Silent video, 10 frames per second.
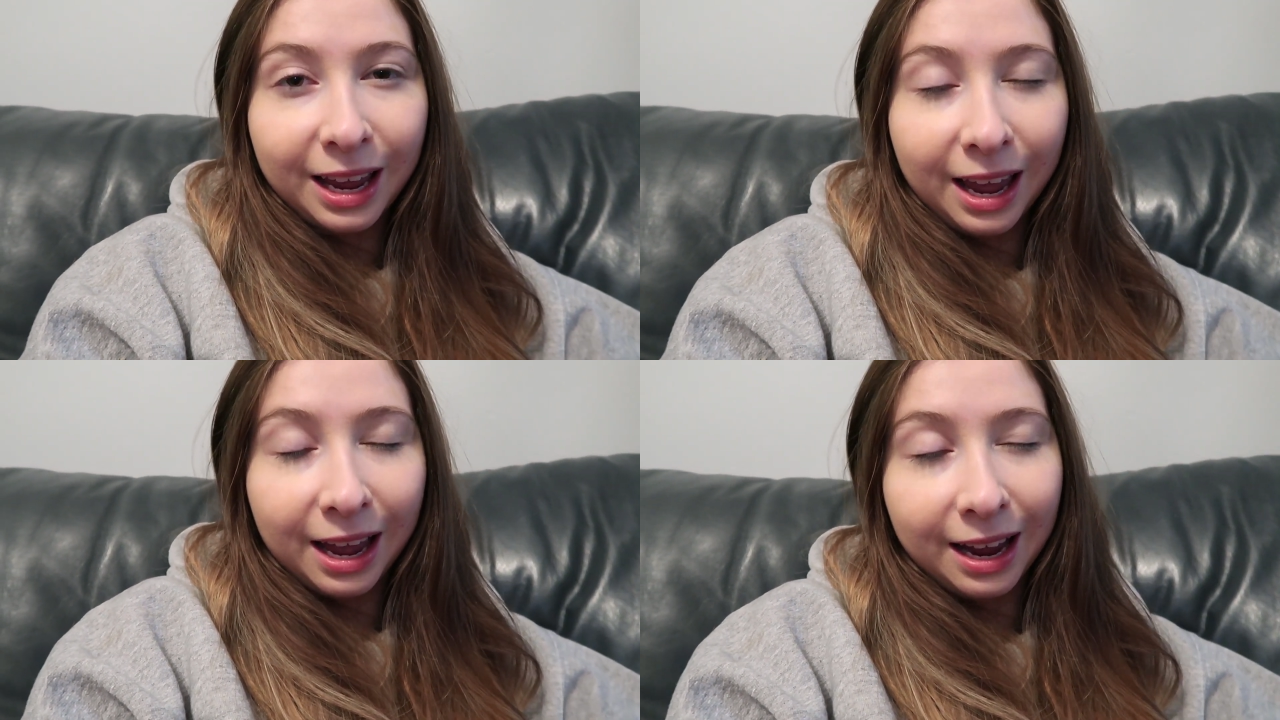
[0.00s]

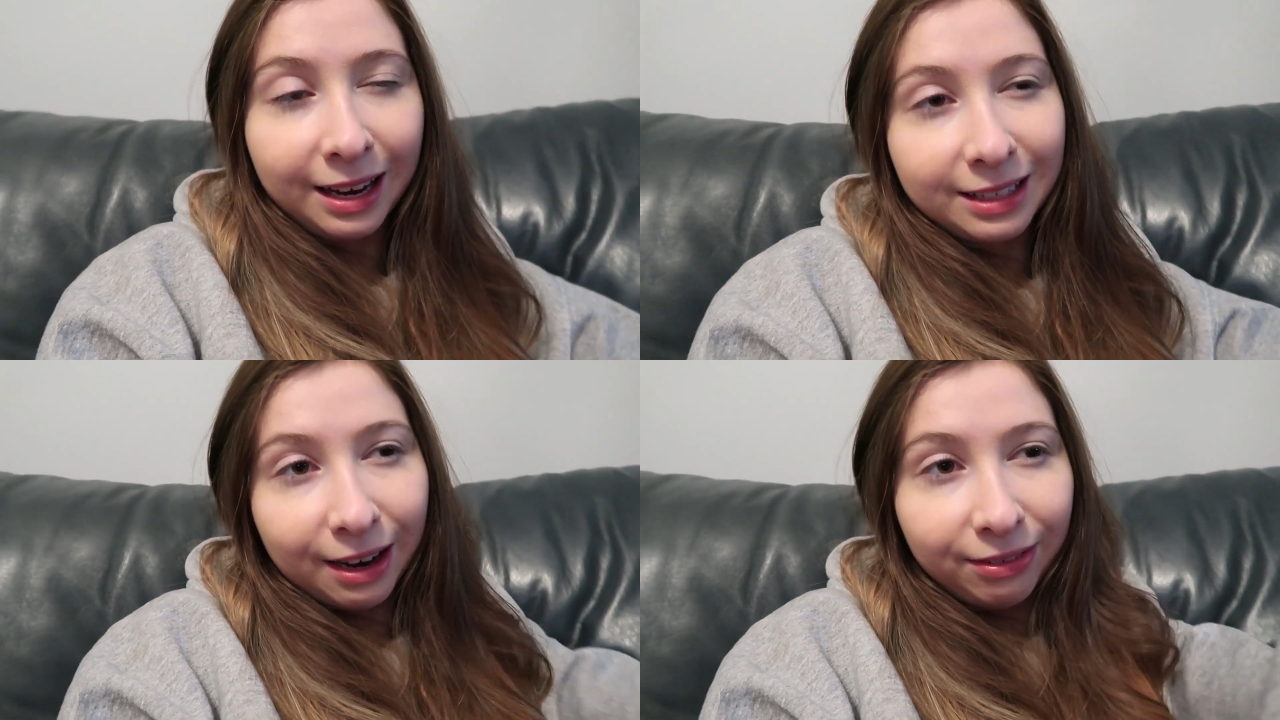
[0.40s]

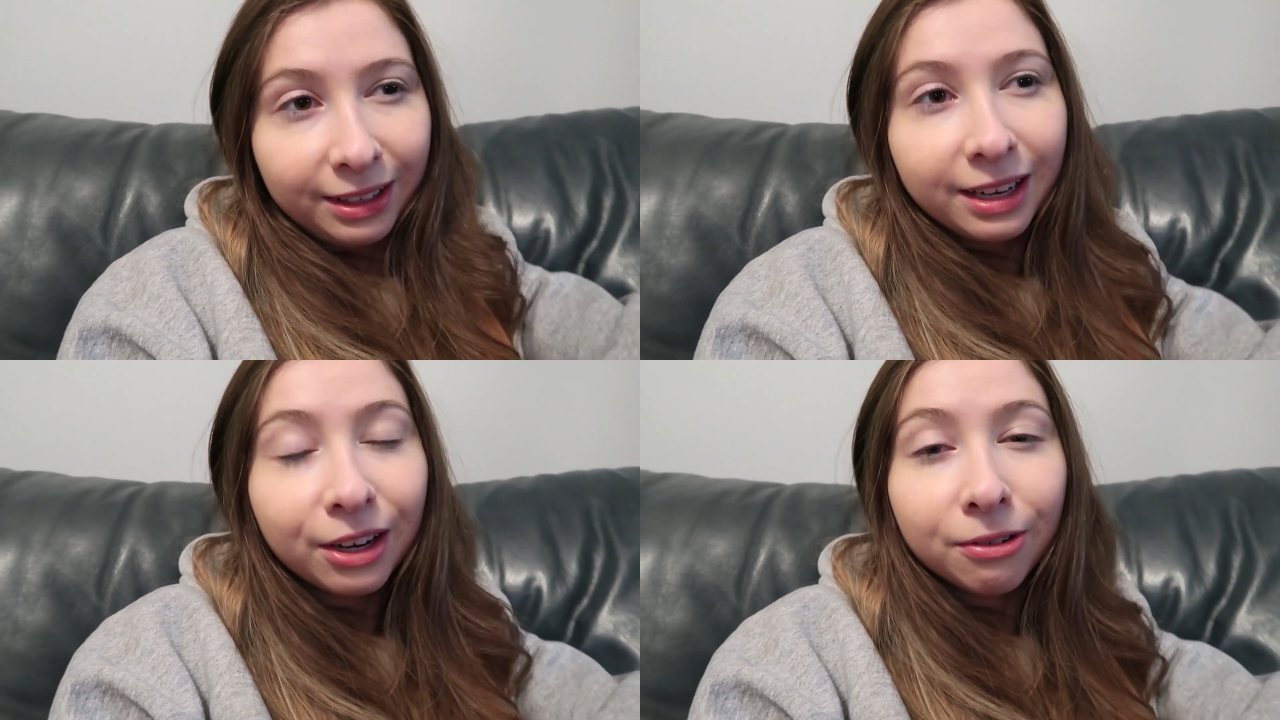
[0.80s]
and
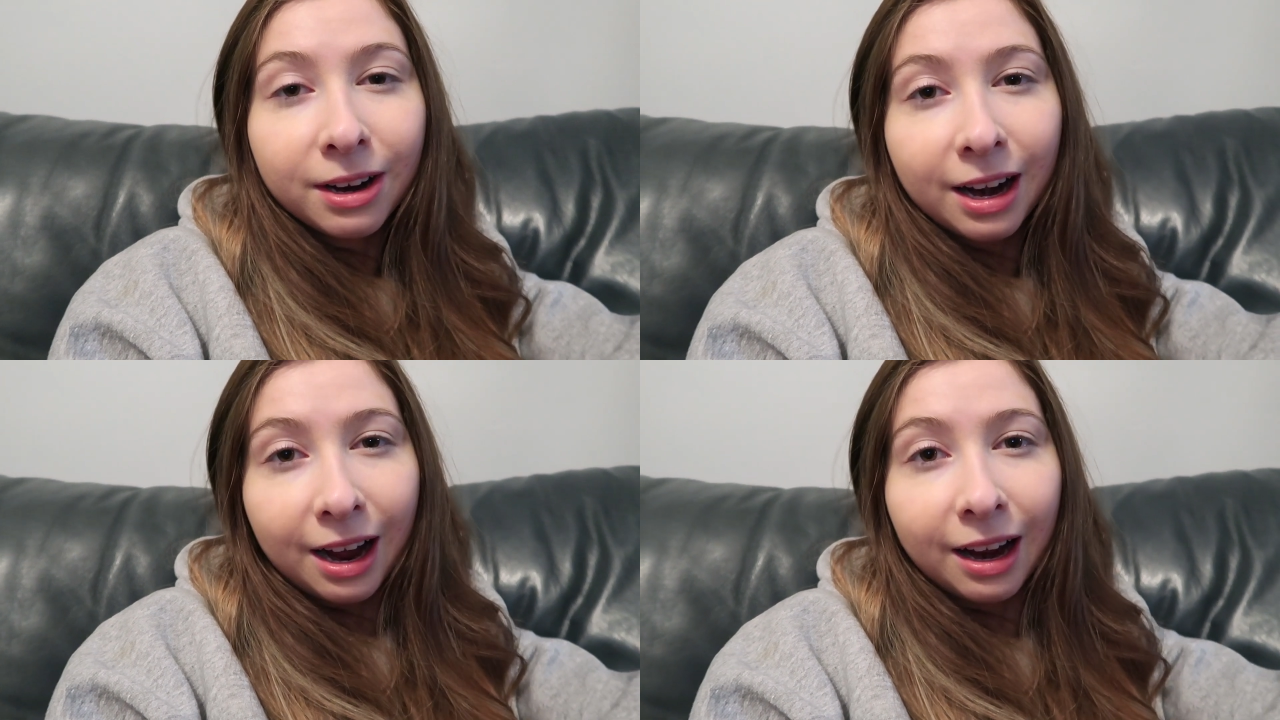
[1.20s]
definitely gonna
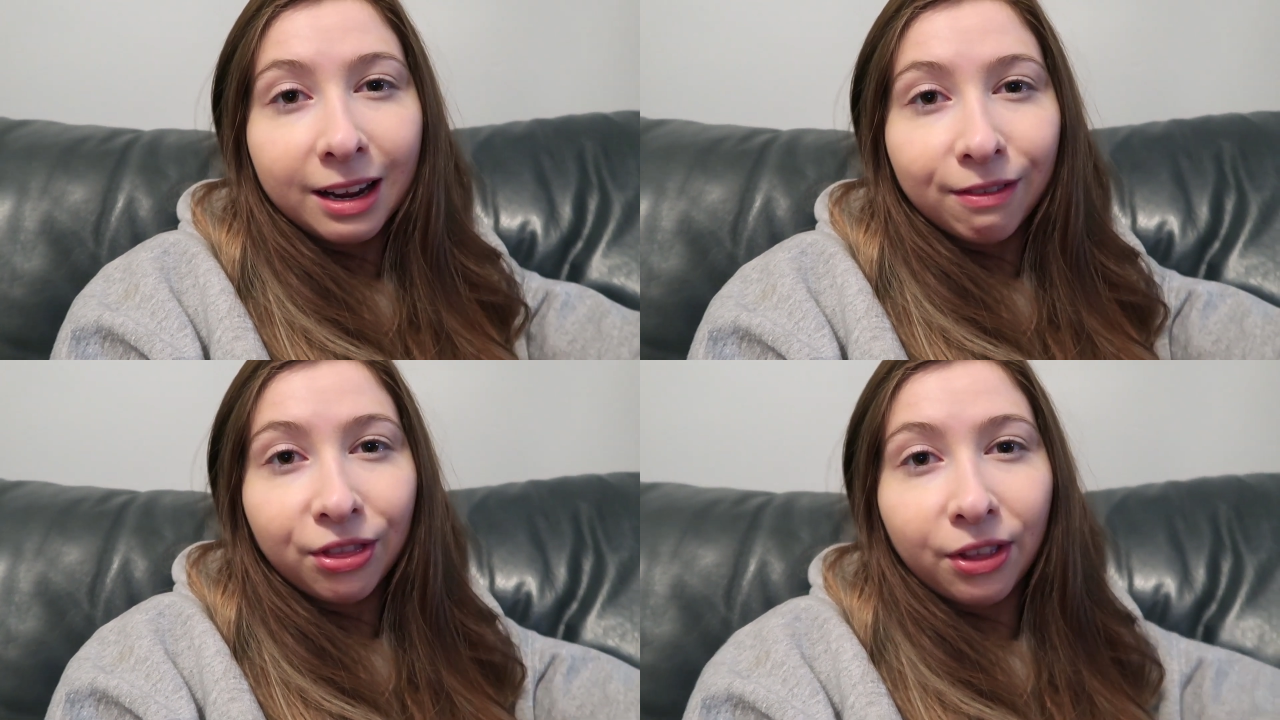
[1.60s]
read on
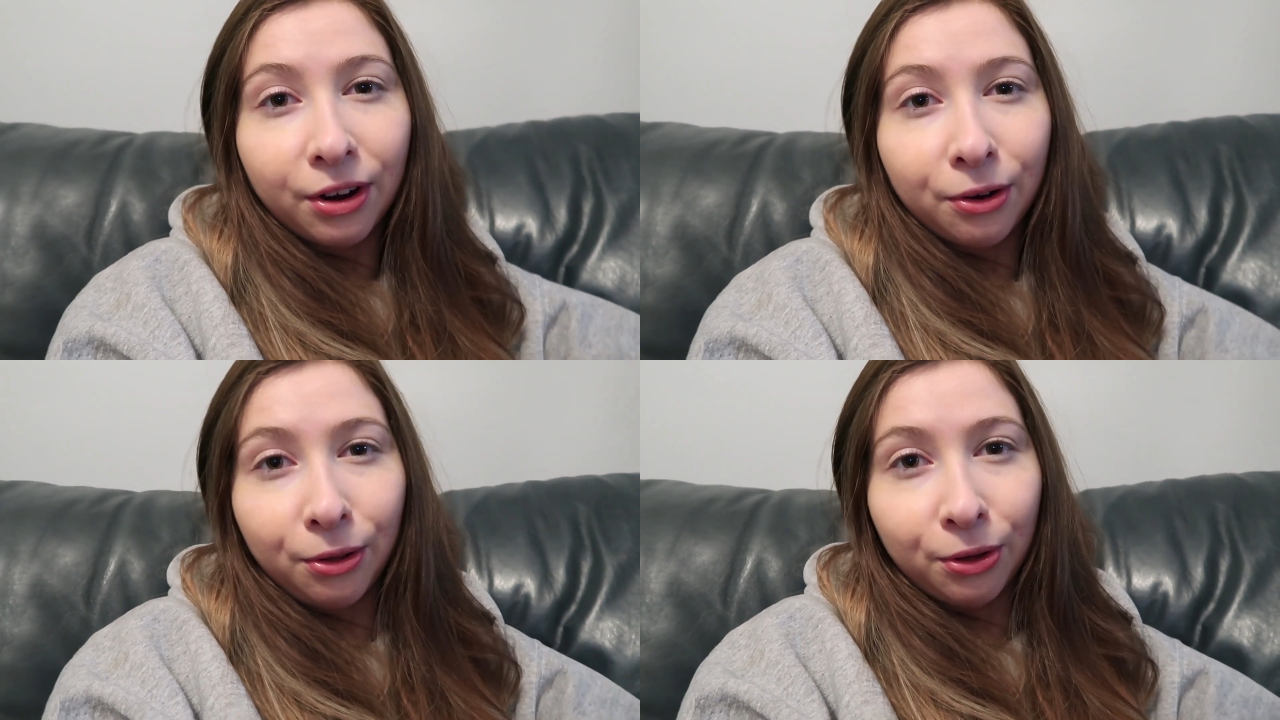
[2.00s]
even though